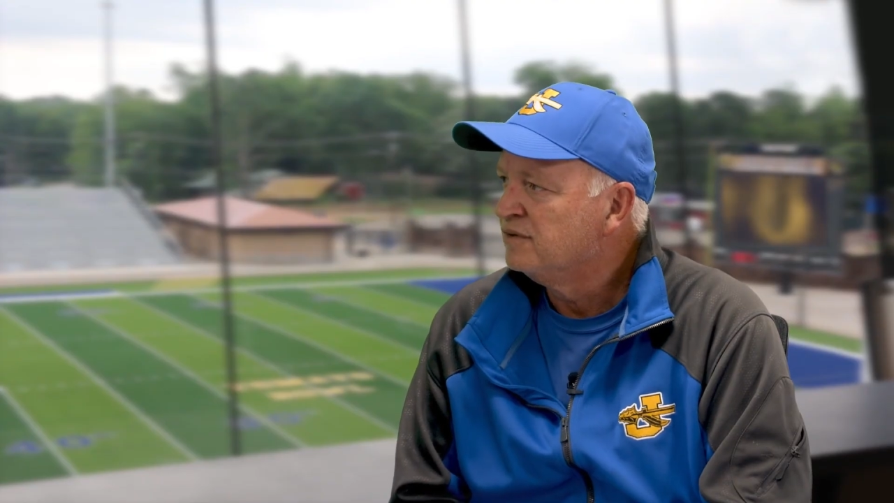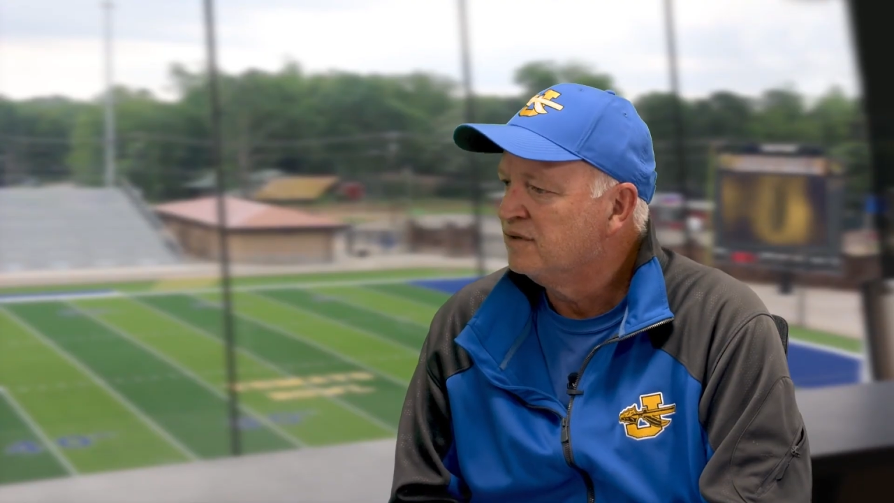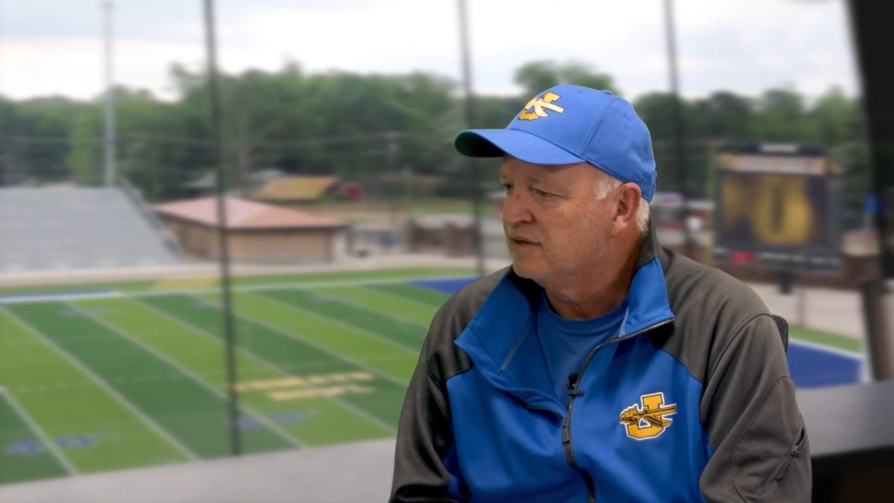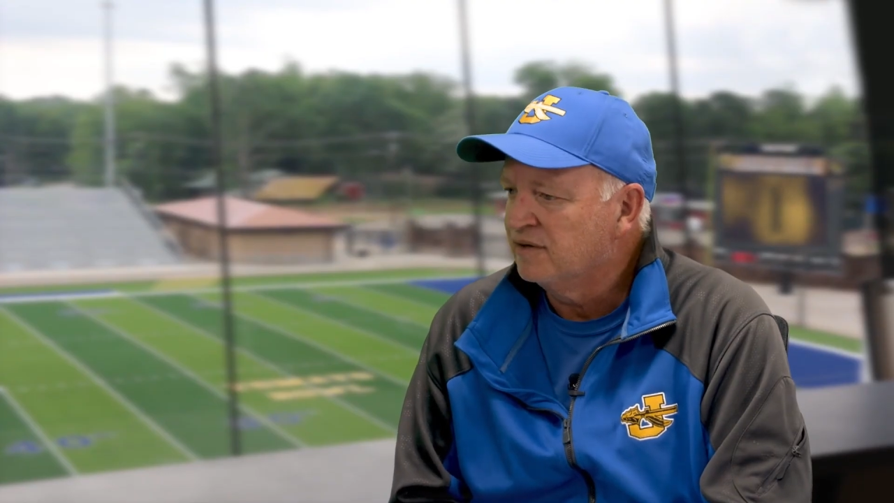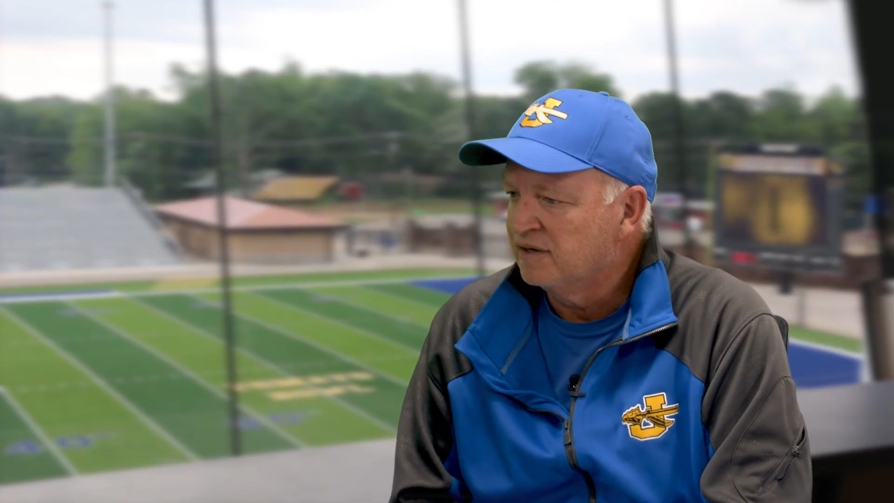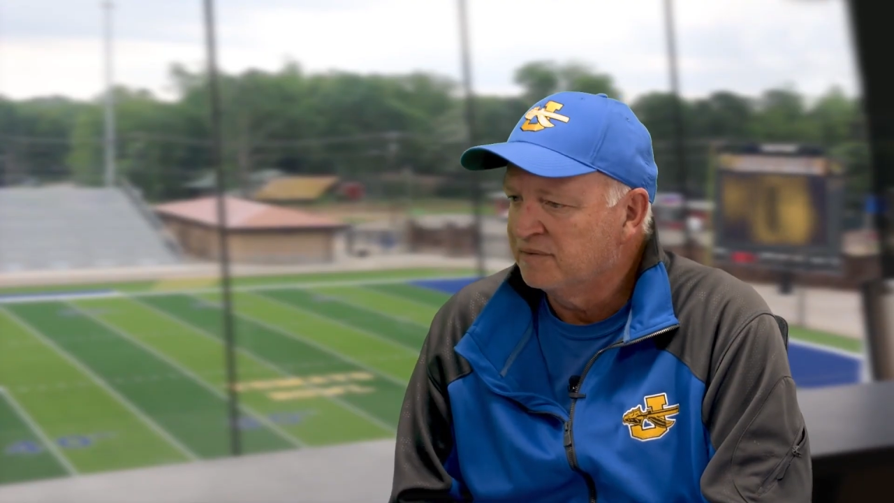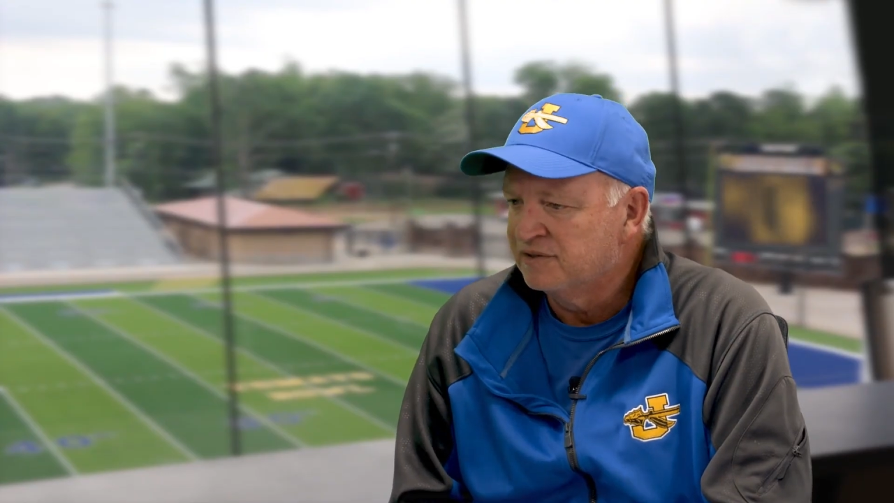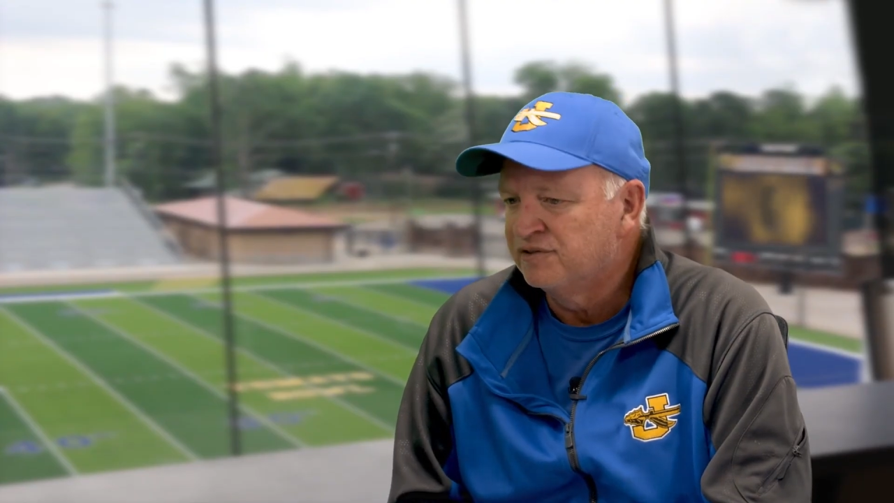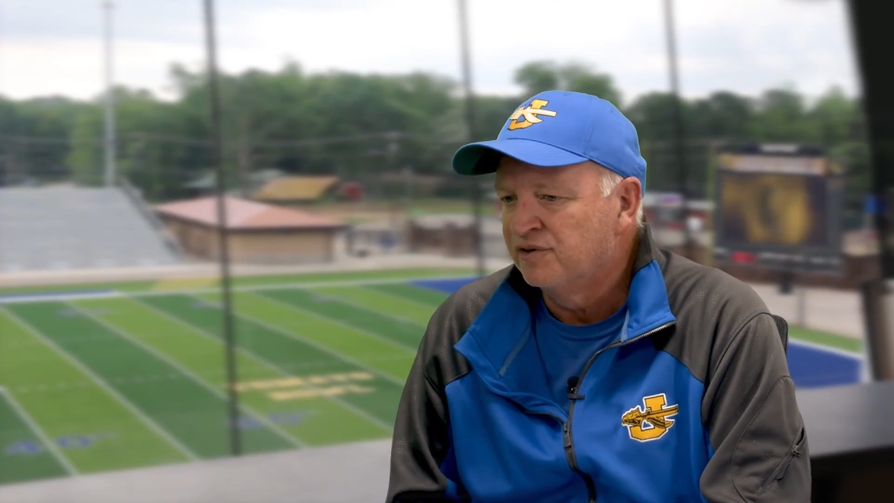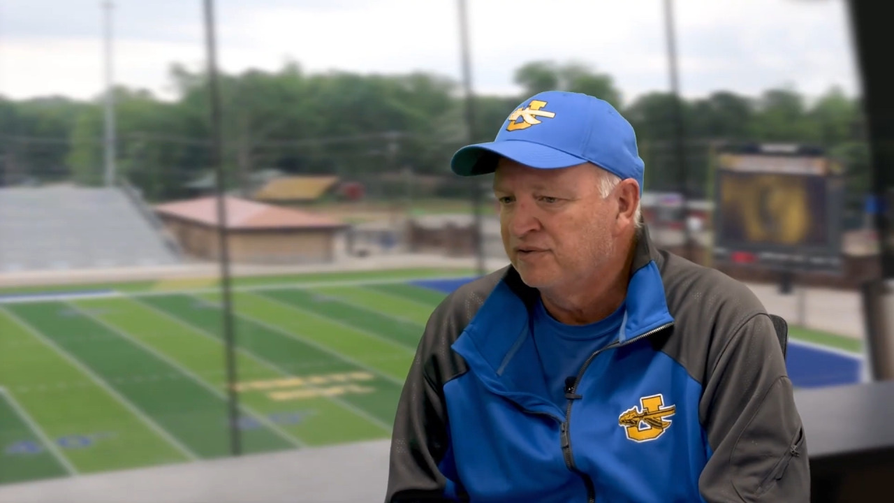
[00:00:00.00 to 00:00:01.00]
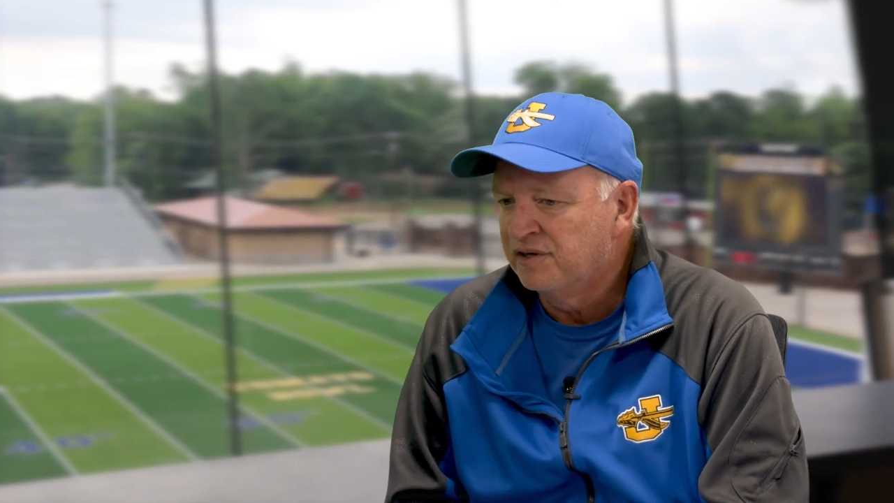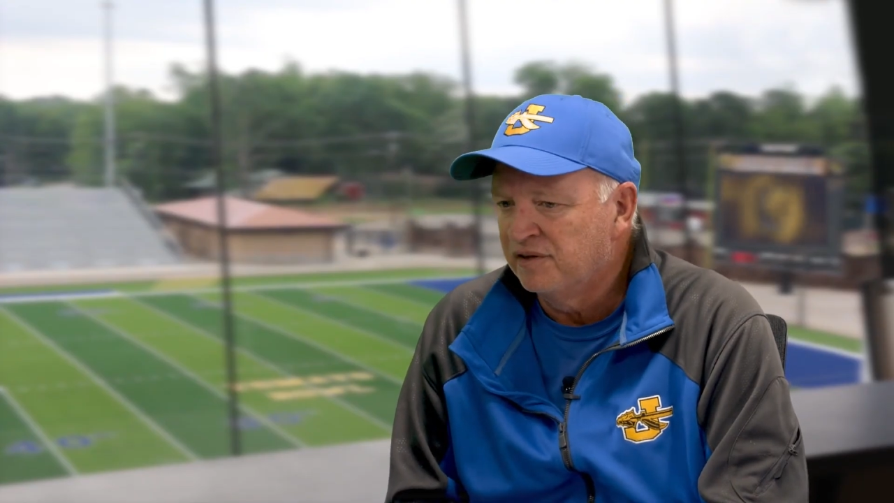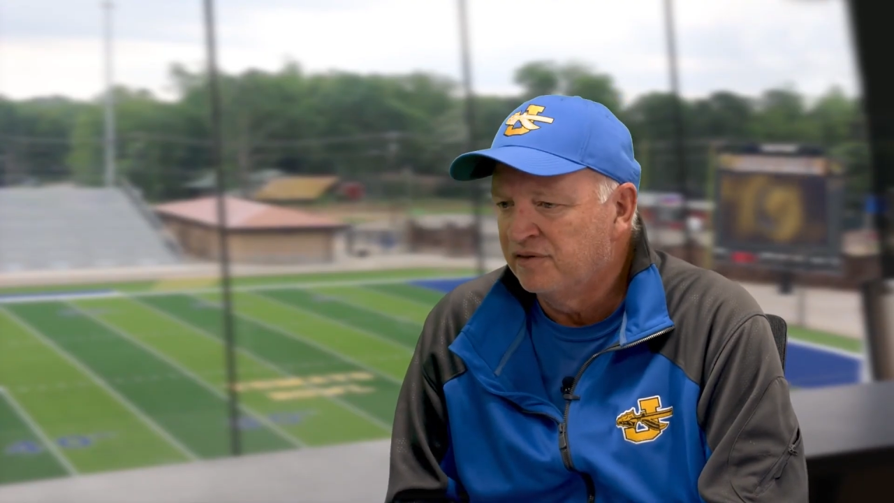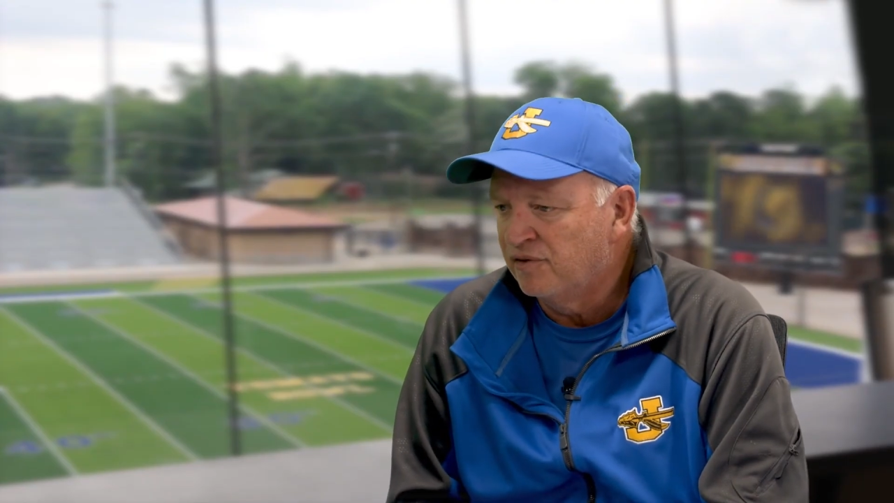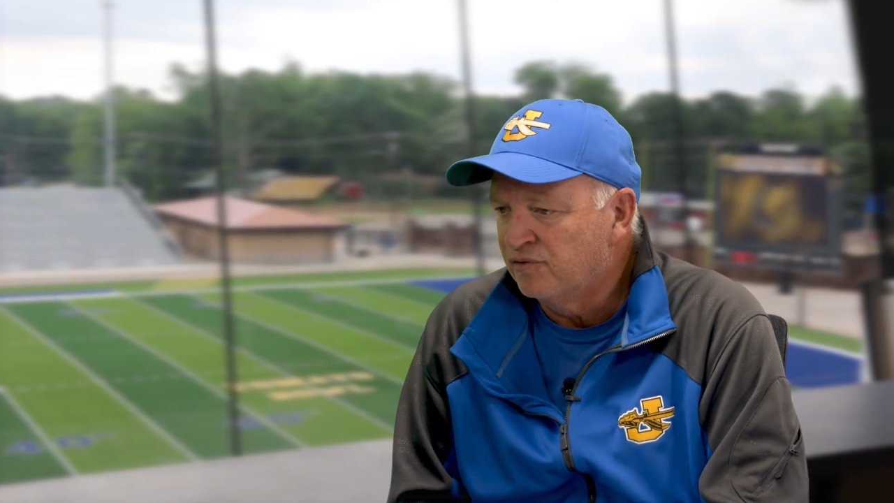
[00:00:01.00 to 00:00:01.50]
Okay, because 3rd and
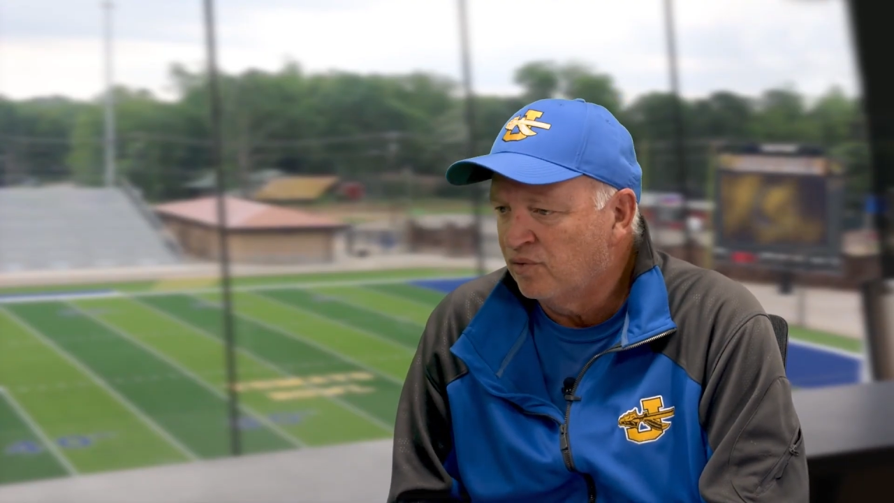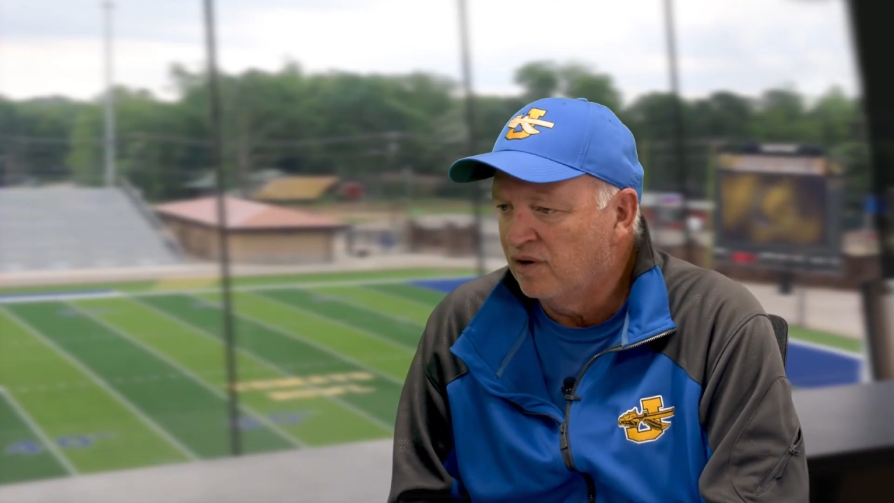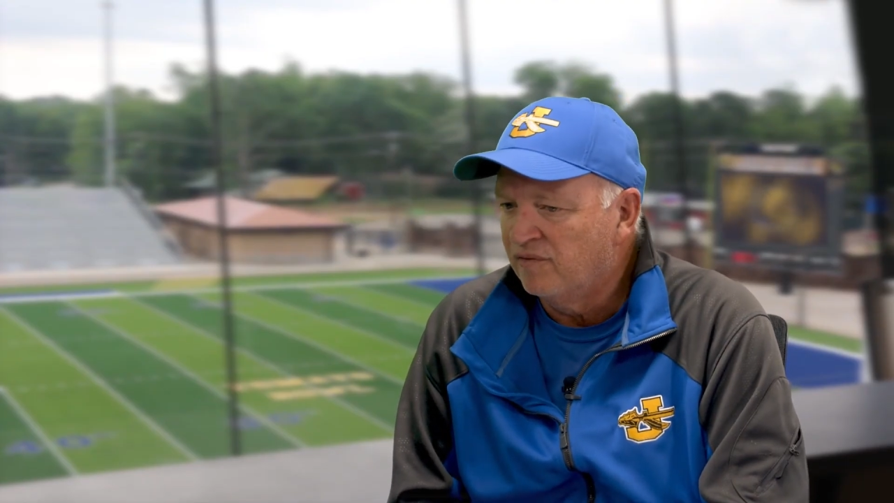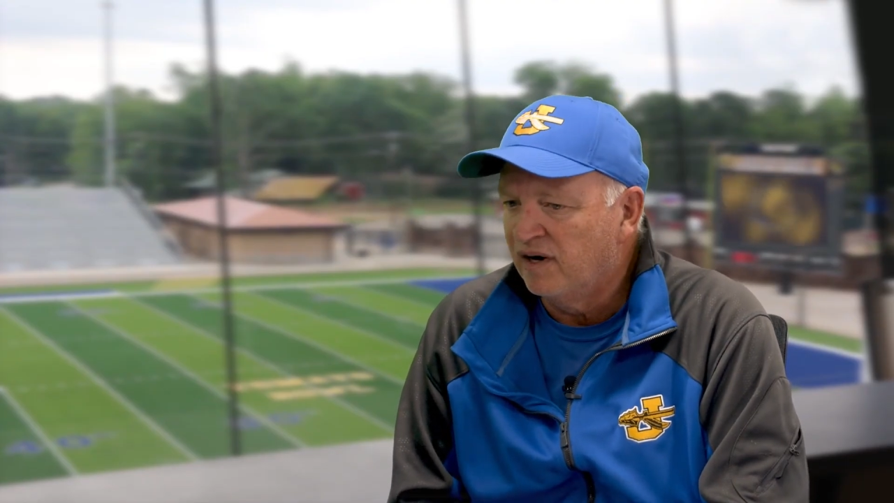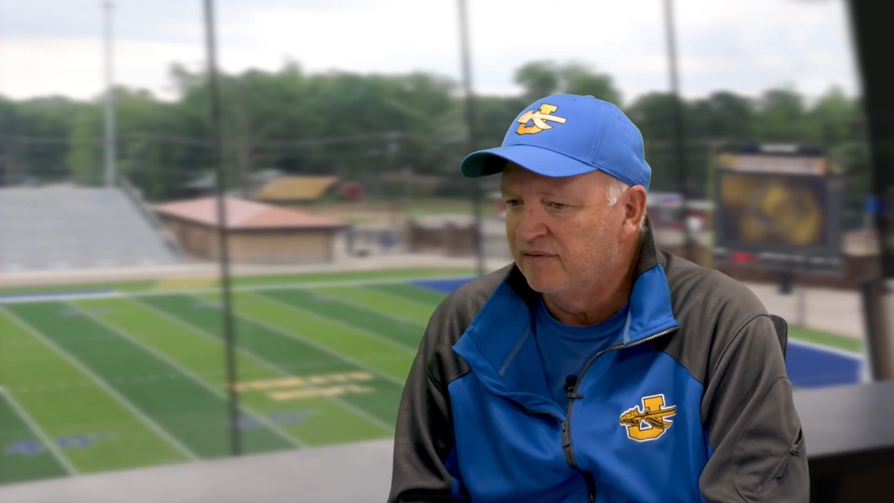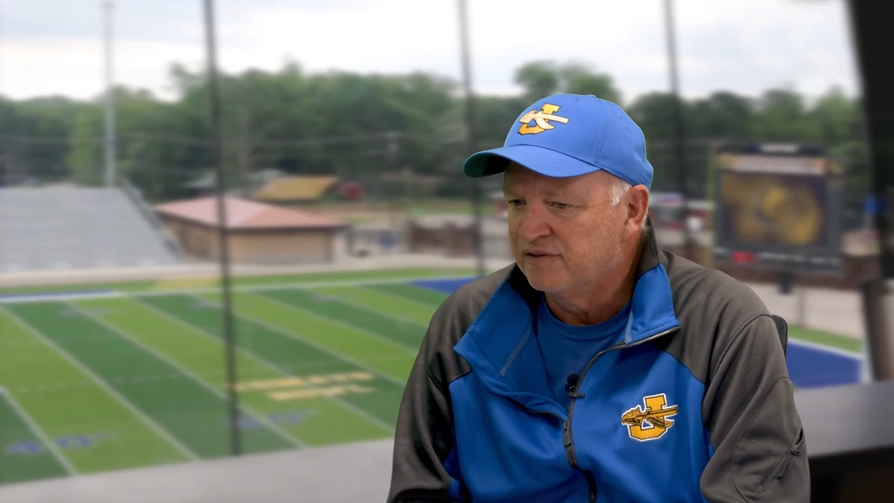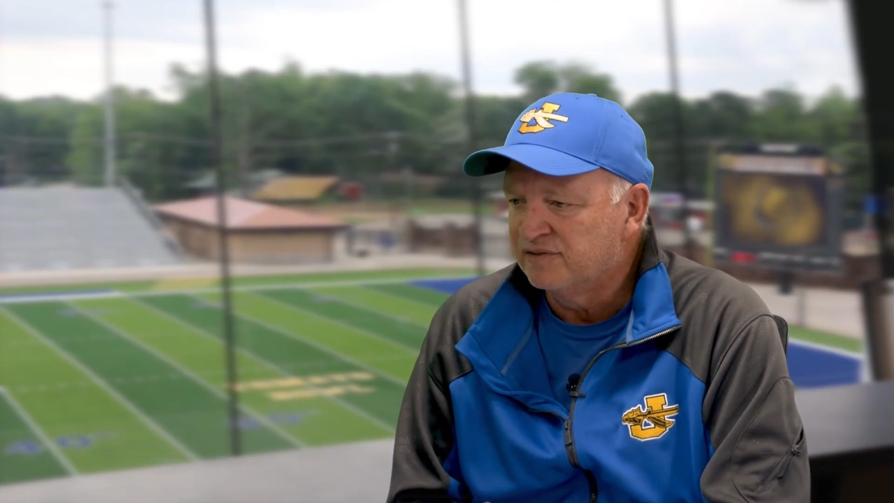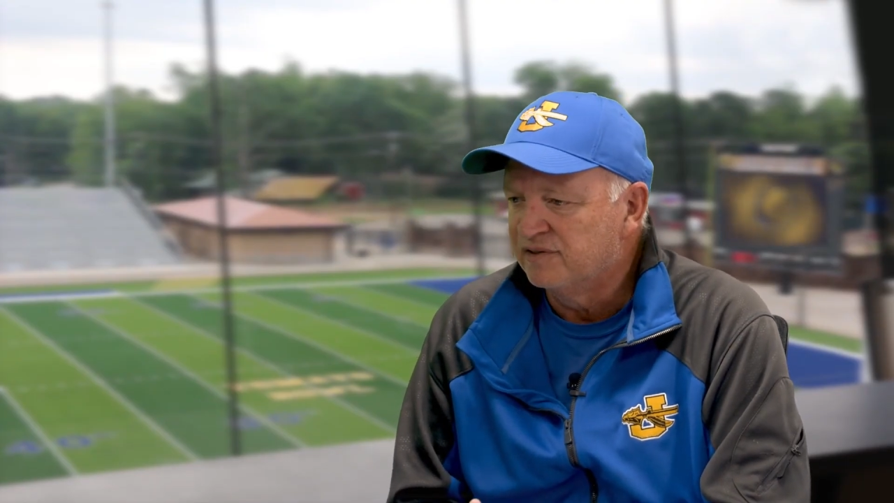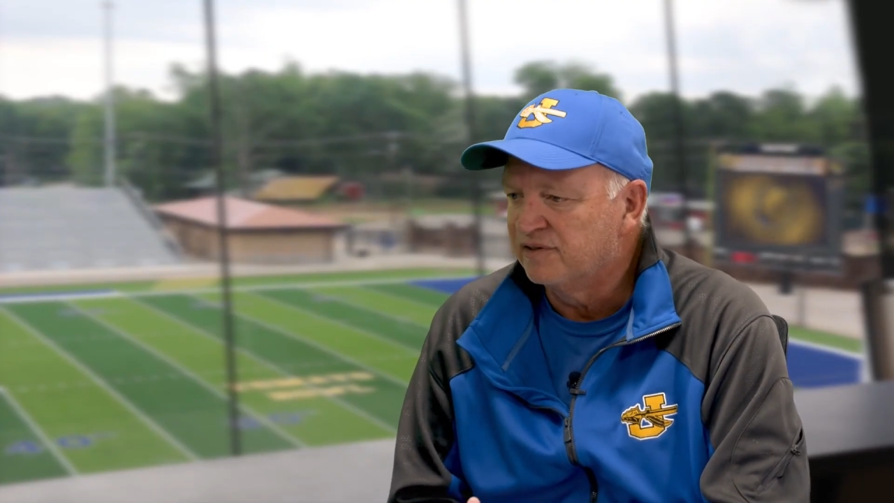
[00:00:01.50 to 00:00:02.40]
10, 3rd and 12, obviously.